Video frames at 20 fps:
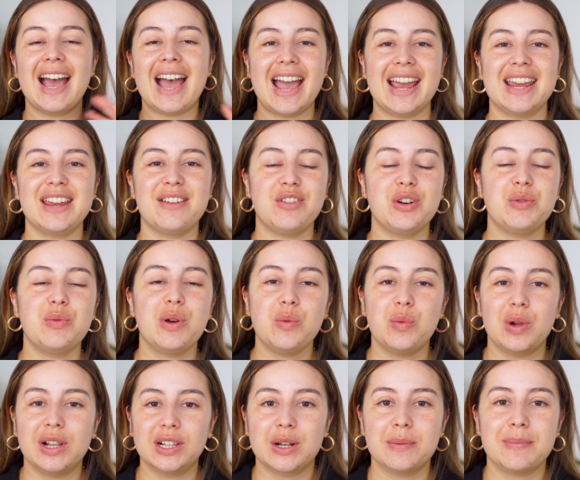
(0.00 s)
Hi everyone,
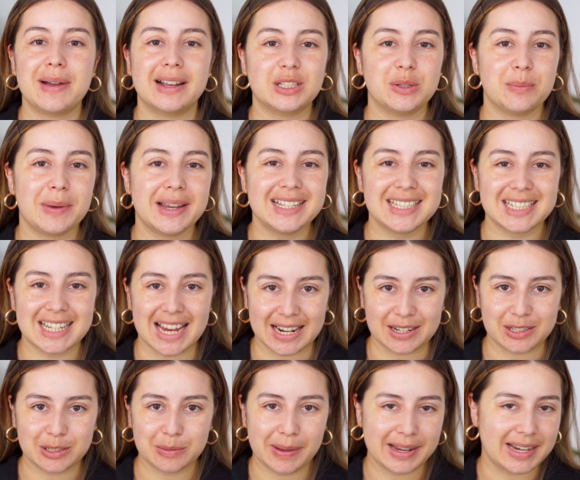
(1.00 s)
welcome back to my
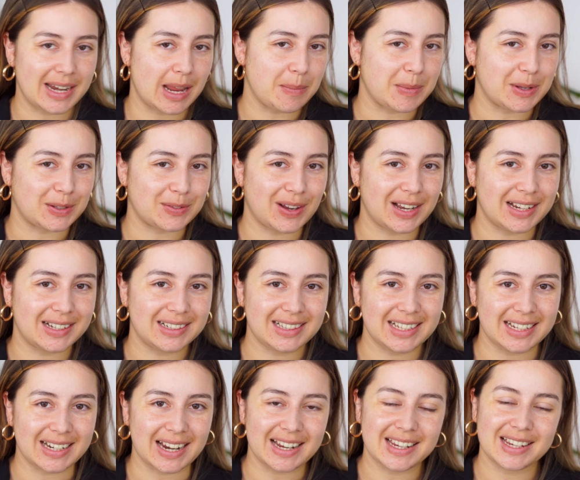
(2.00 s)
channel. My name is
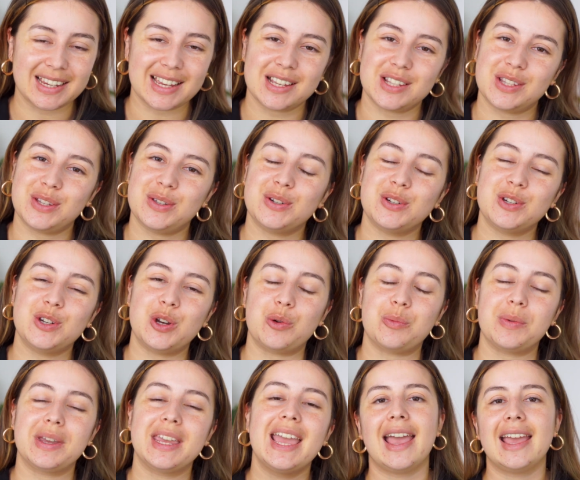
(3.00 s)
Valentina, in case you don't know me,